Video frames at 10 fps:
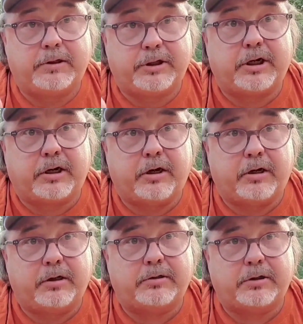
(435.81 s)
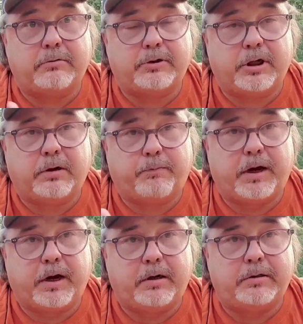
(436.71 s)
chicken nuggets and chicken
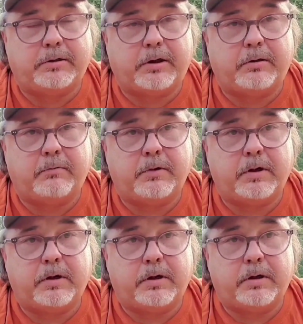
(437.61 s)
patties and